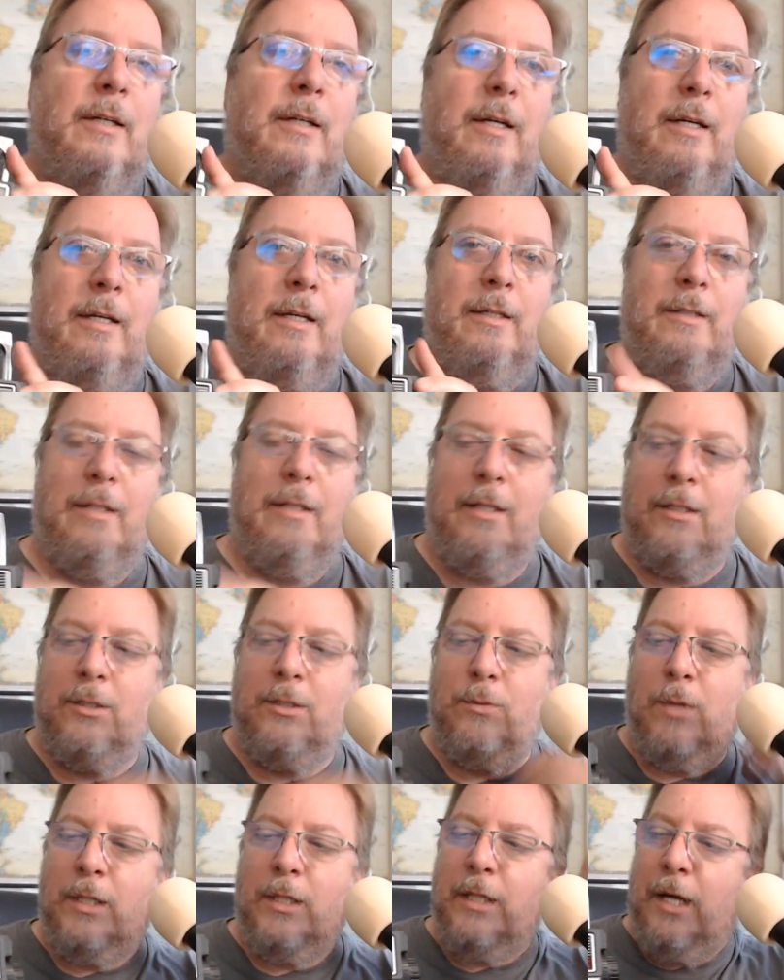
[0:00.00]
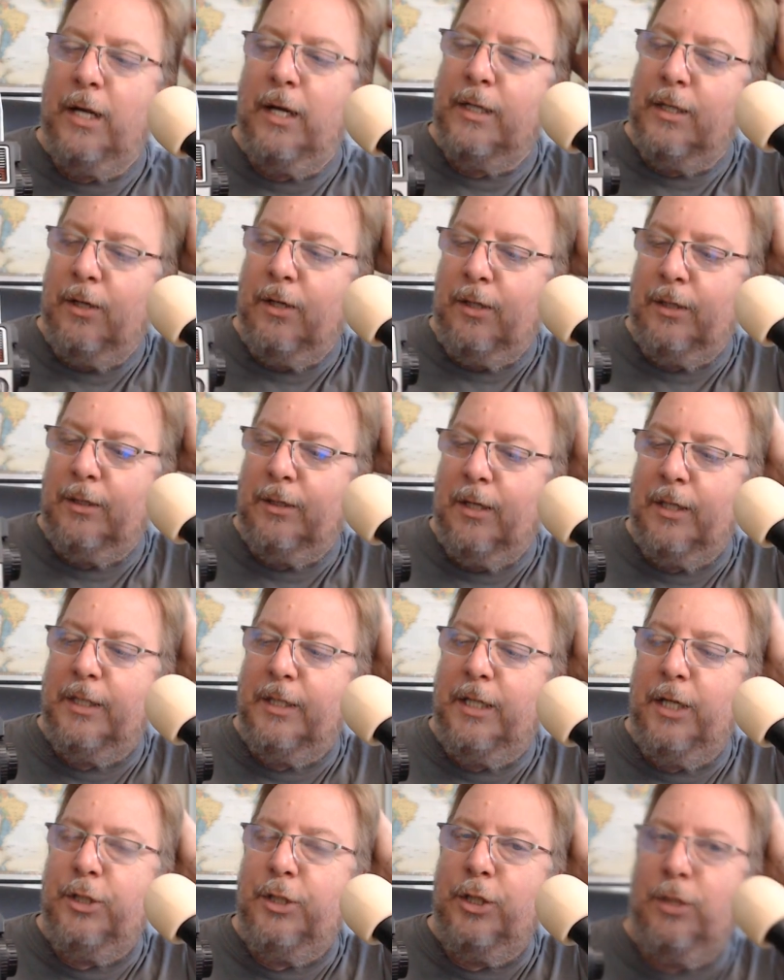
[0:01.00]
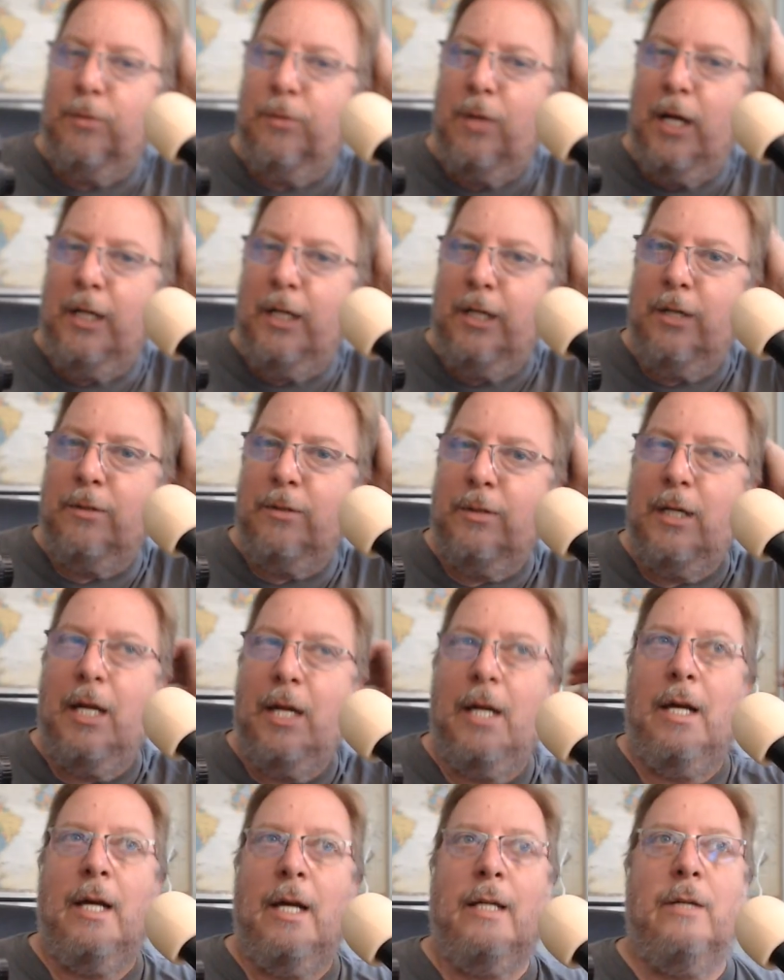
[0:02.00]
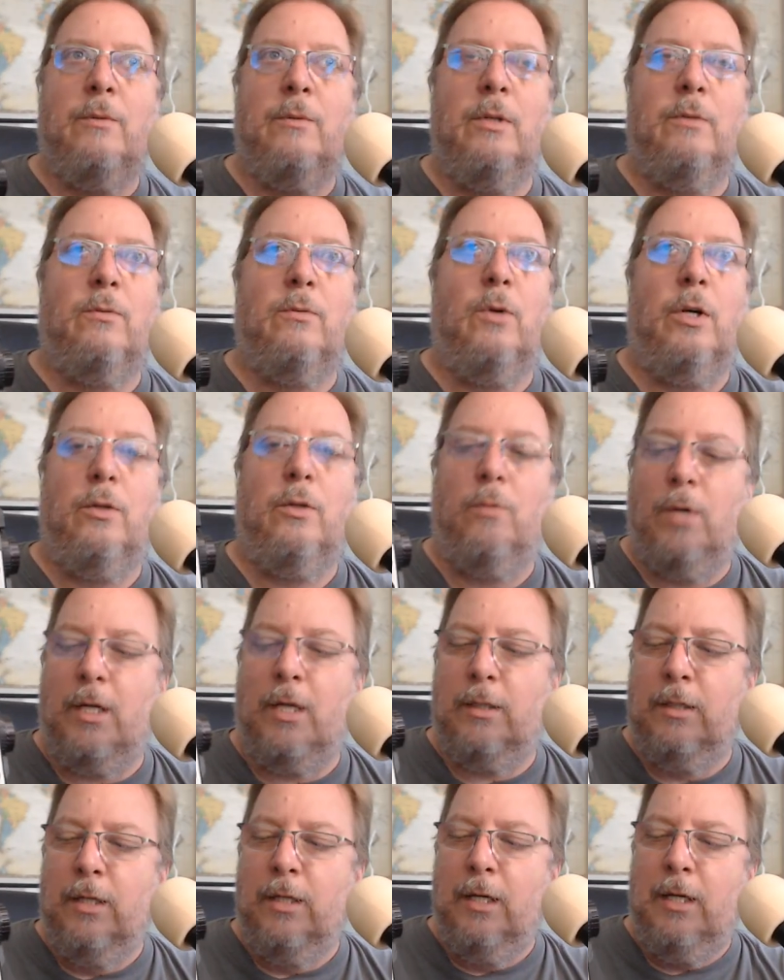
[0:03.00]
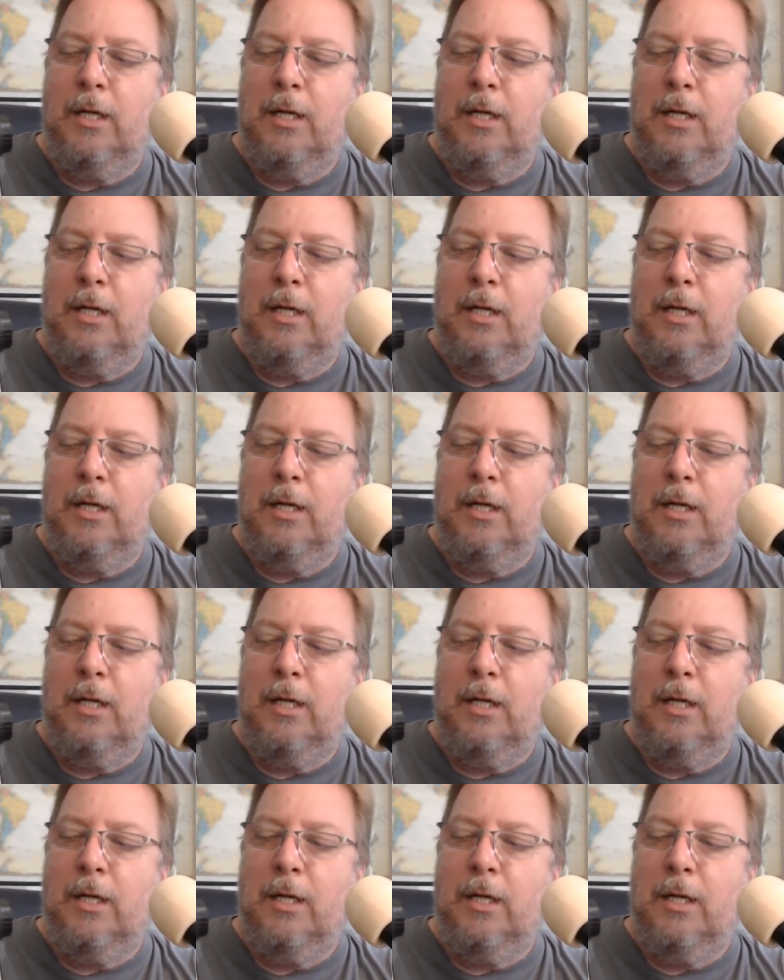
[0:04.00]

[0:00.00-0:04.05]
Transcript: it's what I call a kitchen radio, and it would have worked well.